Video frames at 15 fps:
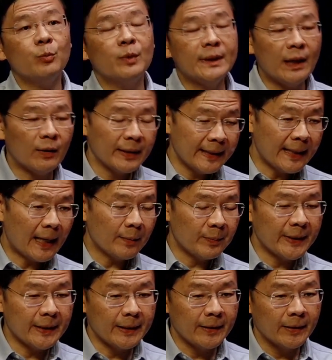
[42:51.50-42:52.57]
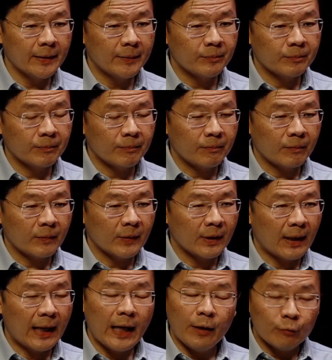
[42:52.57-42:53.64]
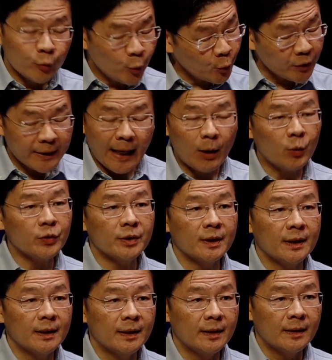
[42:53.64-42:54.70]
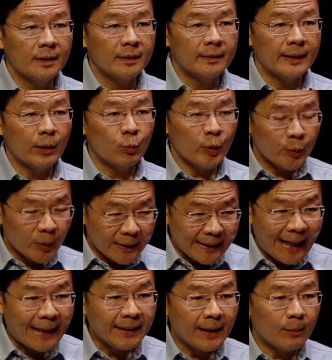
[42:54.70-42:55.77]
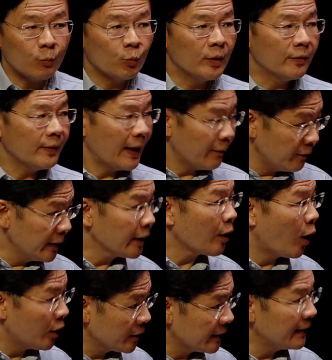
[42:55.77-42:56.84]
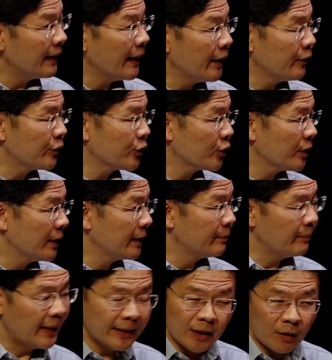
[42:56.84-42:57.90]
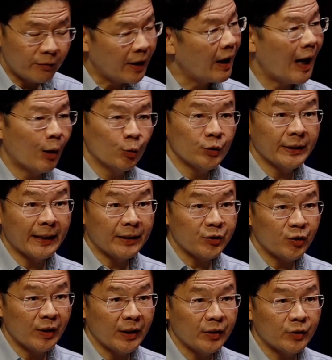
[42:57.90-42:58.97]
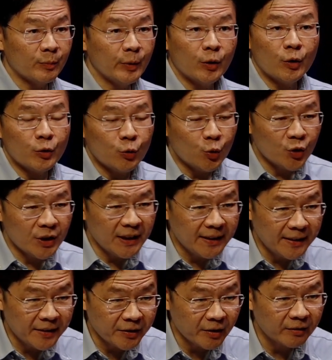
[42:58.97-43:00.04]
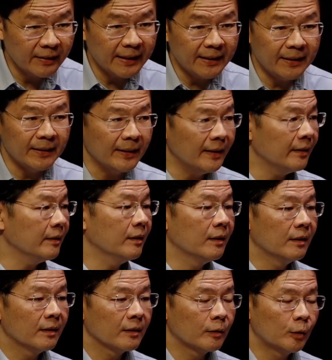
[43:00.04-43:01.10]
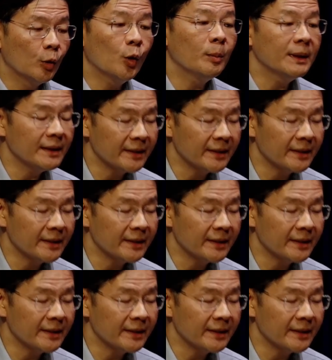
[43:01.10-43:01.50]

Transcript: without EIP? I have no doubt that we will end up with ethnic enclaves in many of our housing estates, because you see this already in global